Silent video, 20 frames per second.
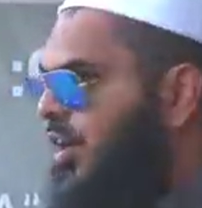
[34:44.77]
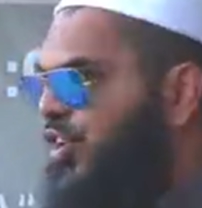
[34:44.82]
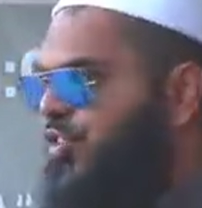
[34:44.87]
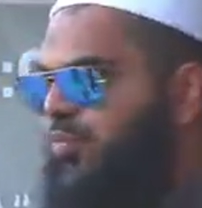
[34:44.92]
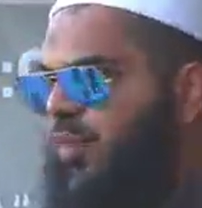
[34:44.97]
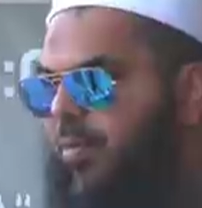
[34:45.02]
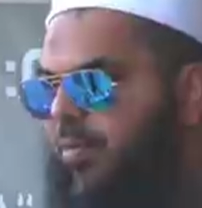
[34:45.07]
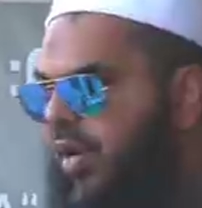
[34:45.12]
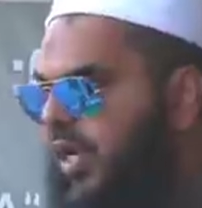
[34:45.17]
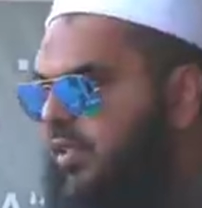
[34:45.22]

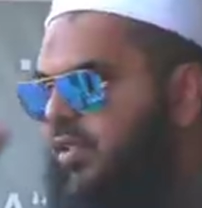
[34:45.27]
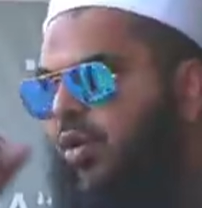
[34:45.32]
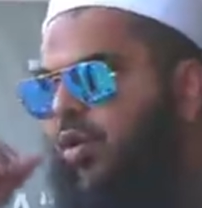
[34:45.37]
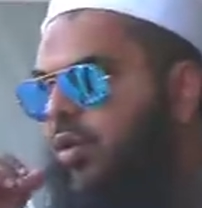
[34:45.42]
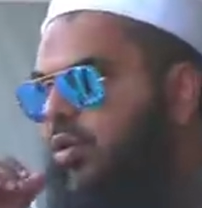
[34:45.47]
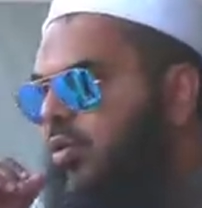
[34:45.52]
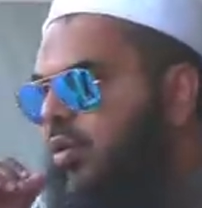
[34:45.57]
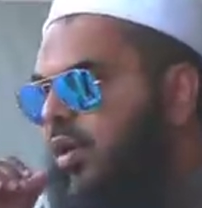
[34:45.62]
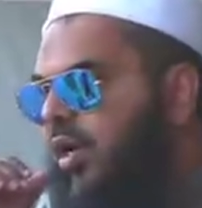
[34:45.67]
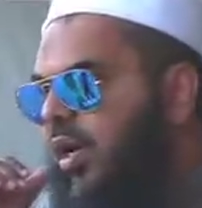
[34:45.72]
He's memorized the
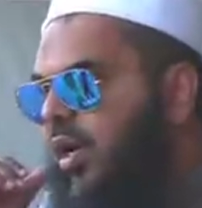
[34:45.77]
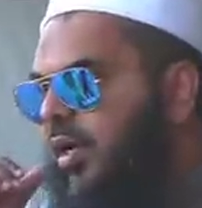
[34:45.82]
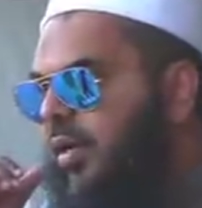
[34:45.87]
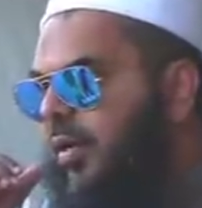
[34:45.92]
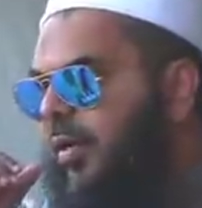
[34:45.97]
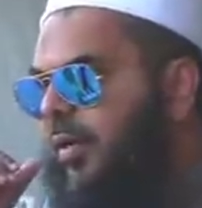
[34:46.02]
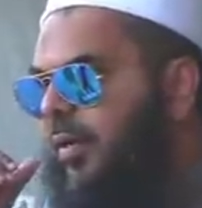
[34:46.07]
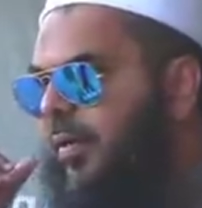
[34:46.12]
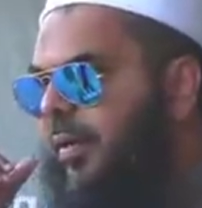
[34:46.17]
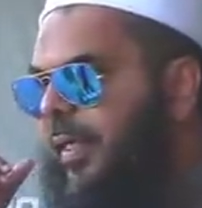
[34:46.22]
whole Quran.
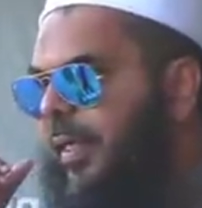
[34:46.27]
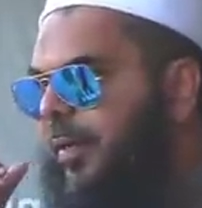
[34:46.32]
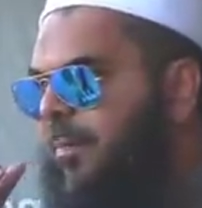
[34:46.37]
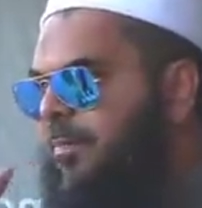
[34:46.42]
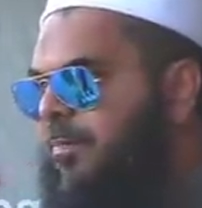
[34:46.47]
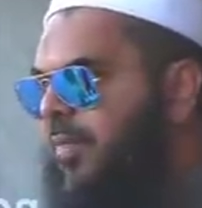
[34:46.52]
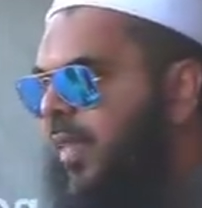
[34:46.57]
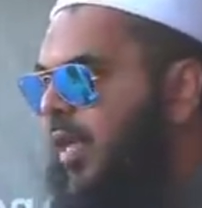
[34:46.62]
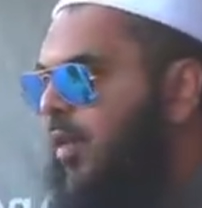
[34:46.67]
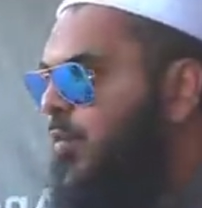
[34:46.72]

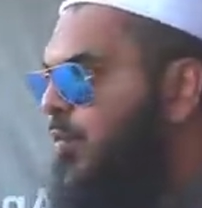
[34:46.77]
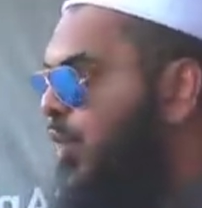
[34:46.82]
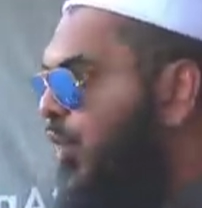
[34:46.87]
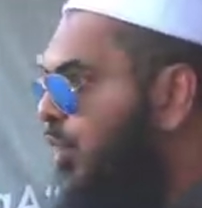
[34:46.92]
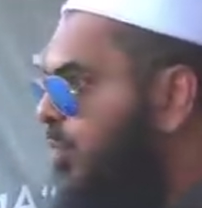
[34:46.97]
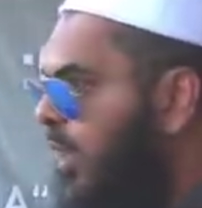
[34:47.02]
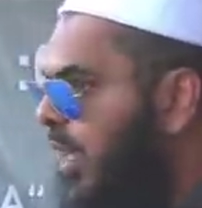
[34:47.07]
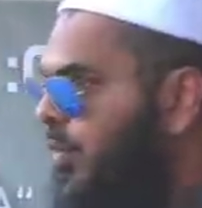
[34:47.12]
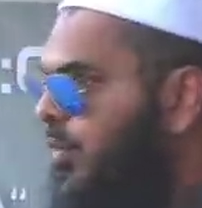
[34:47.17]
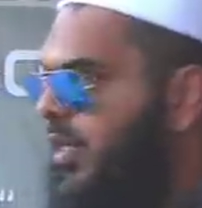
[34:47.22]
Right?
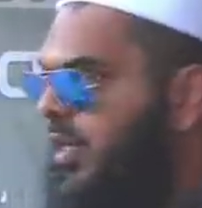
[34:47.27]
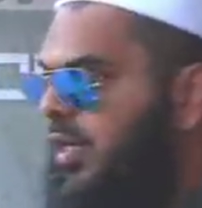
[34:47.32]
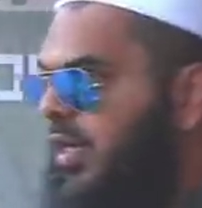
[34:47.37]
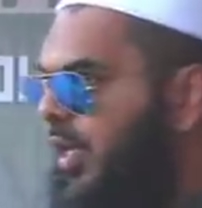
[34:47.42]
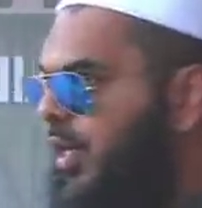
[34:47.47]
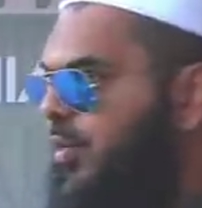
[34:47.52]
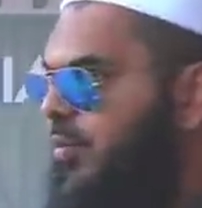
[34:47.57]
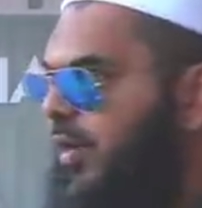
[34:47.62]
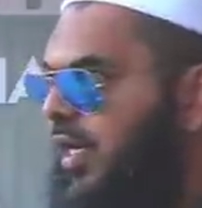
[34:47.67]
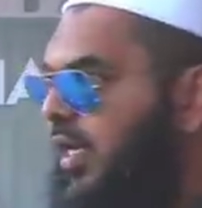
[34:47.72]
Word by word,
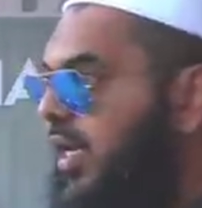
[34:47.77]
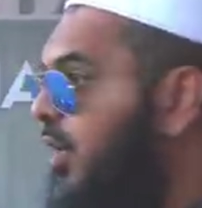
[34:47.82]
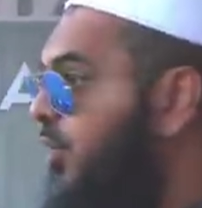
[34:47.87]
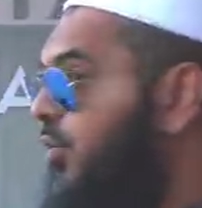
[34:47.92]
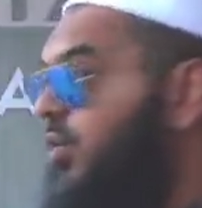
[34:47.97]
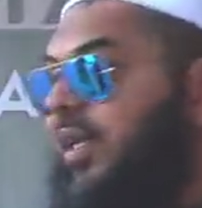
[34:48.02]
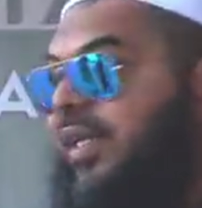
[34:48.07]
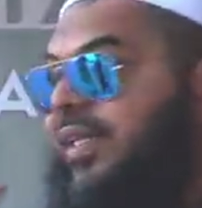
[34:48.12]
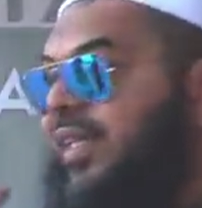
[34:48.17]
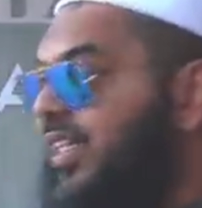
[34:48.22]
letter by
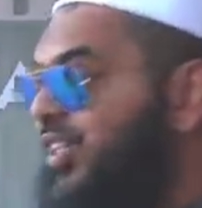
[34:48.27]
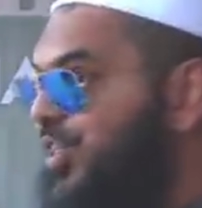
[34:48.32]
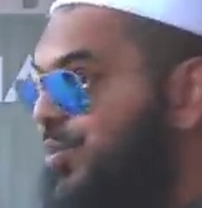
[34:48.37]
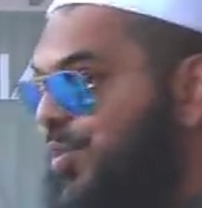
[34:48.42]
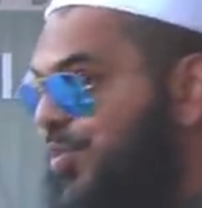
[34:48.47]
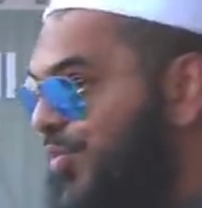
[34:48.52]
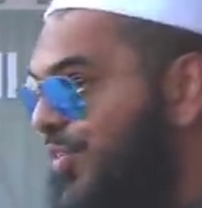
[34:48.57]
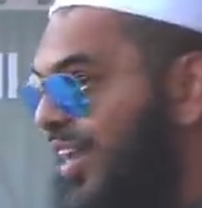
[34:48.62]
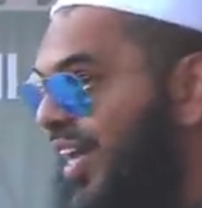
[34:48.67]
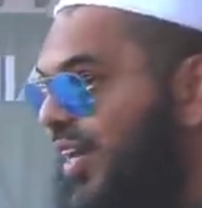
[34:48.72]
letter. You can test
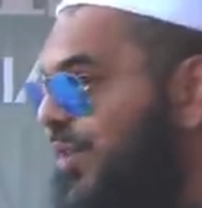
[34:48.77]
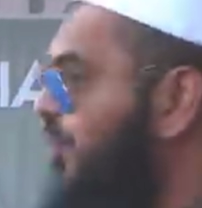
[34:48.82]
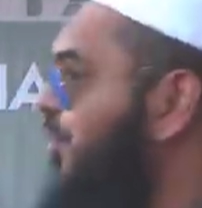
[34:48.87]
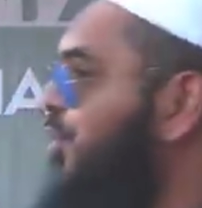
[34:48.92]
them if you like.